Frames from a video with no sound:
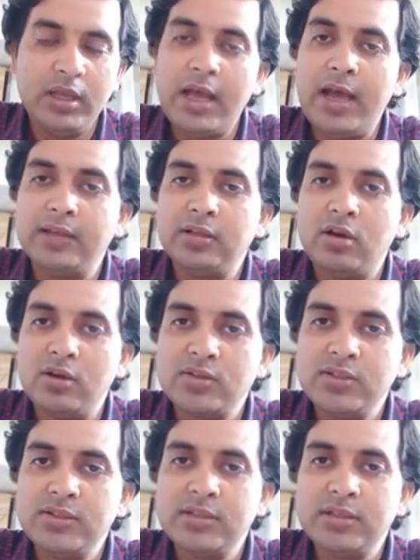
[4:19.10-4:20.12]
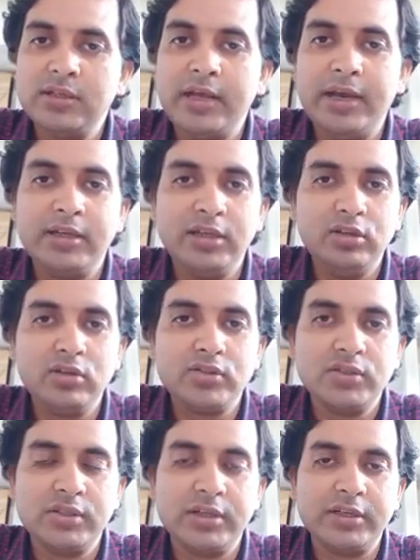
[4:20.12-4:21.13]
and the oxygen and
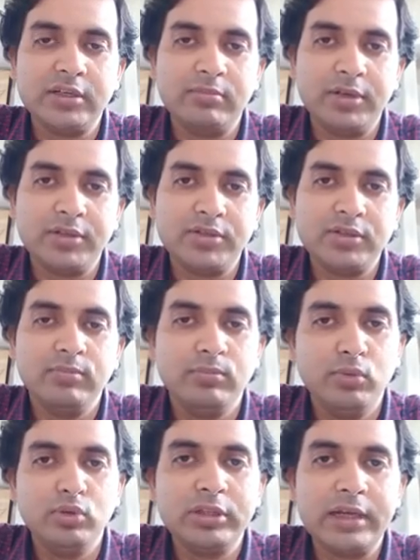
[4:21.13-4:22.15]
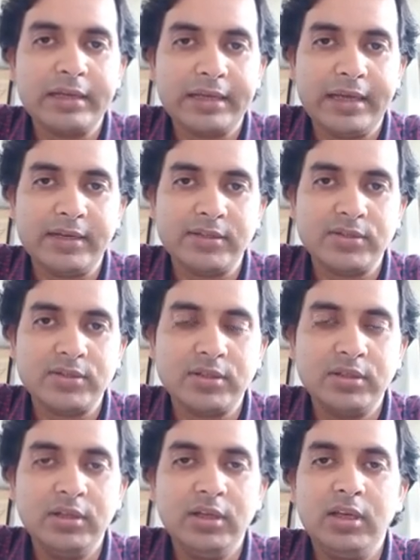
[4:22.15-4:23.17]
deoxygenated blood both are carried
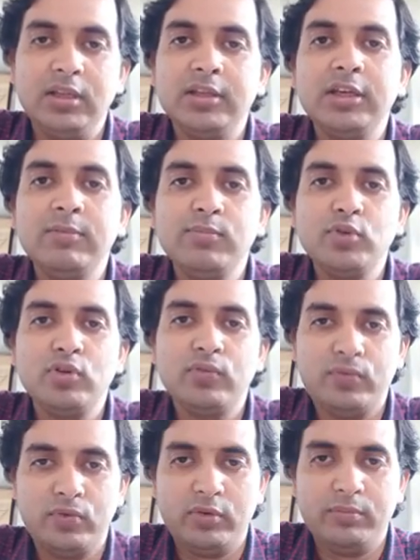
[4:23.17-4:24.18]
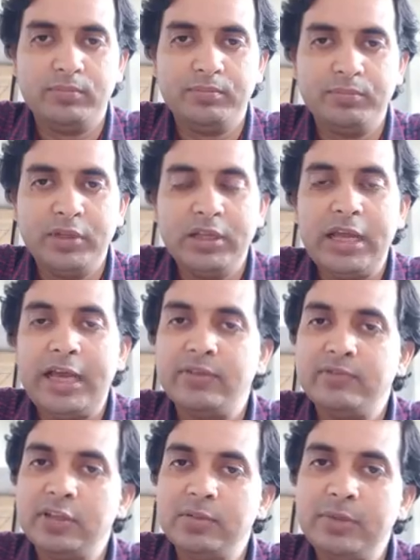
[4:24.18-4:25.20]
in the impure form
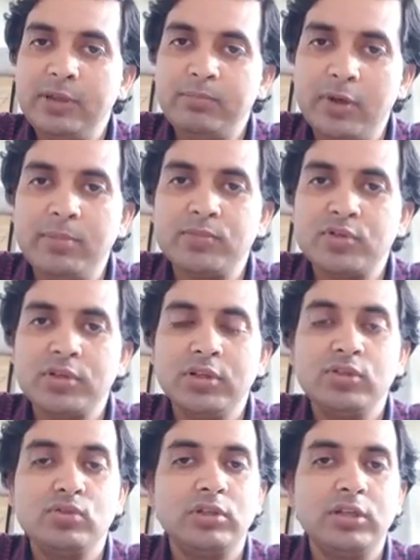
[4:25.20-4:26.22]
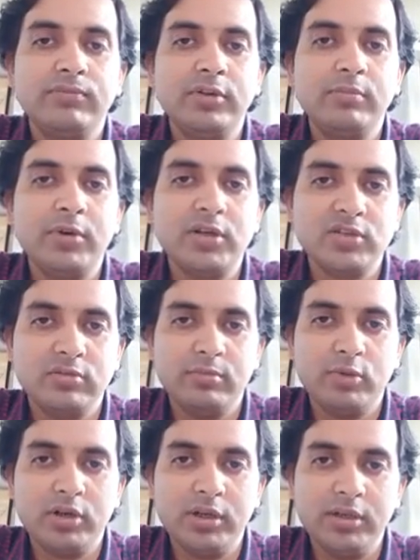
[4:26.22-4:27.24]
and will be pumped to the different parts of the
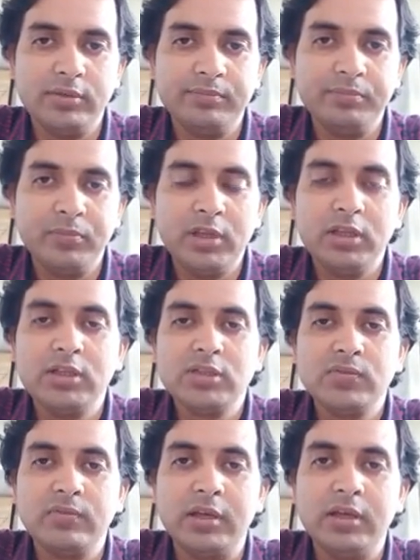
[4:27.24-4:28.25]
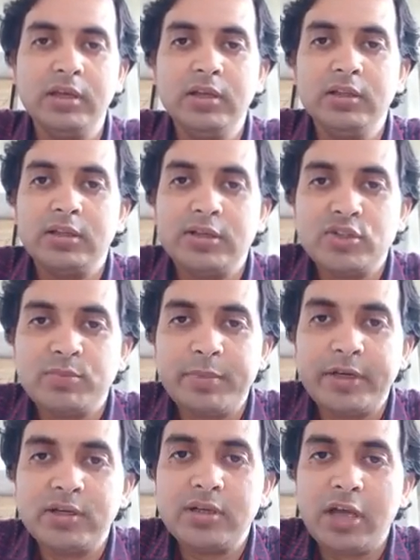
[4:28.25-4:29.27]
body. In this way, the
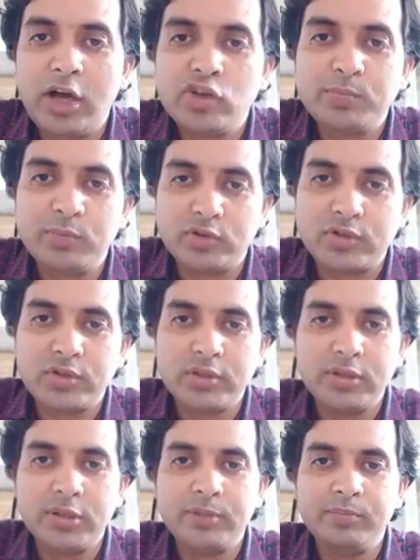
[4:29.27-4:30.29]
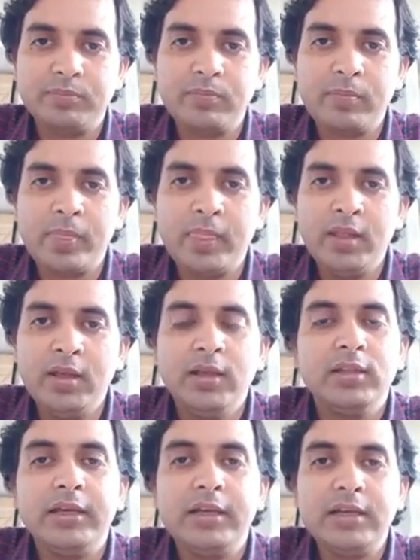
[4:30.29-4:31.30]
respiratory output,
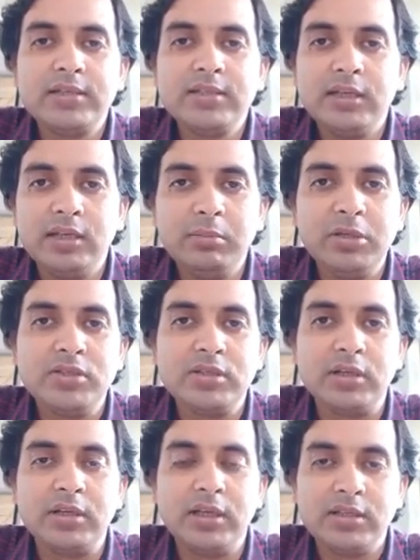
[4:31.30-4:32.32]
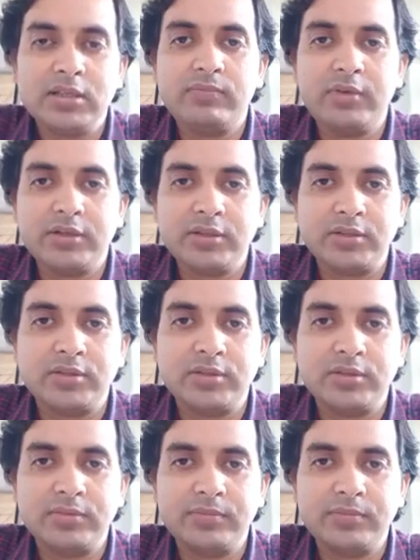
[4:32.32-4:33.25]
the energy emission is affected.